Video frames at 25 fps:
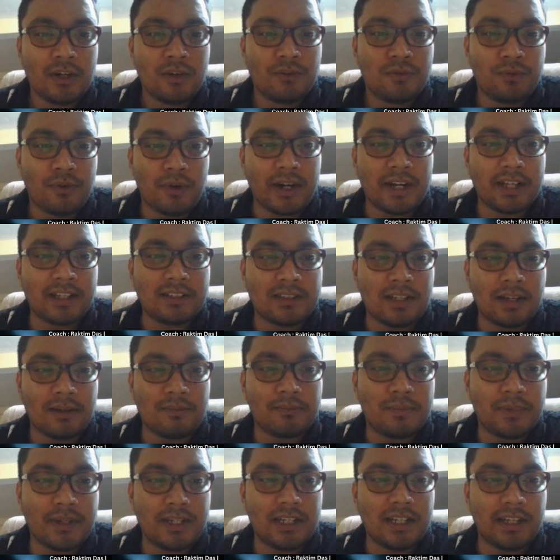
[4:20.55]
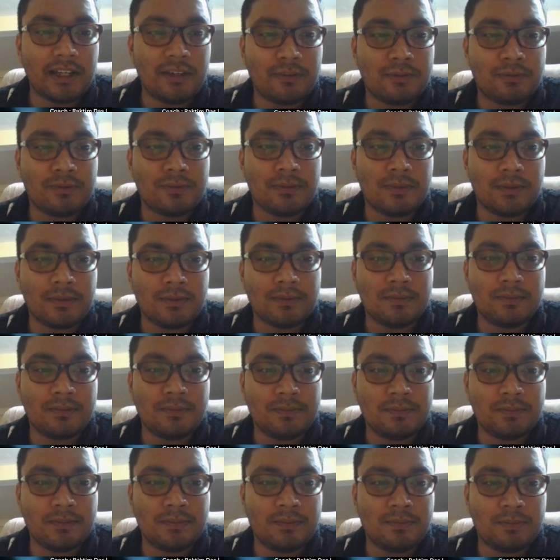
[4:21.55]
For example, if
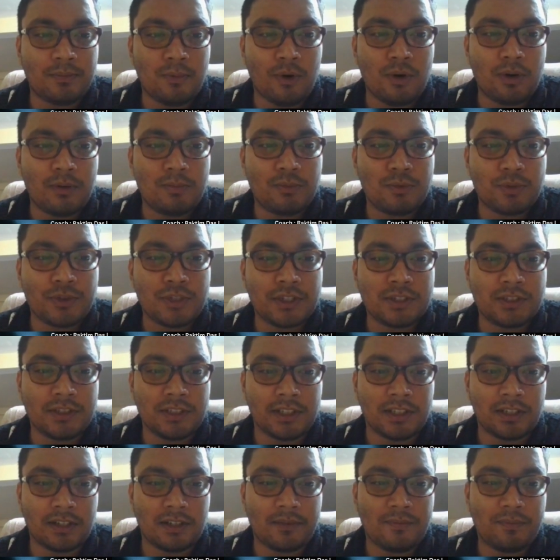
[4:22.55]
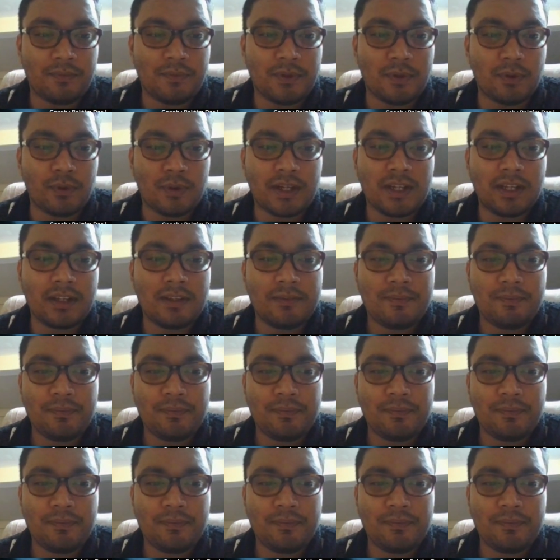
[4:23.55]
pawn pushes here, okay,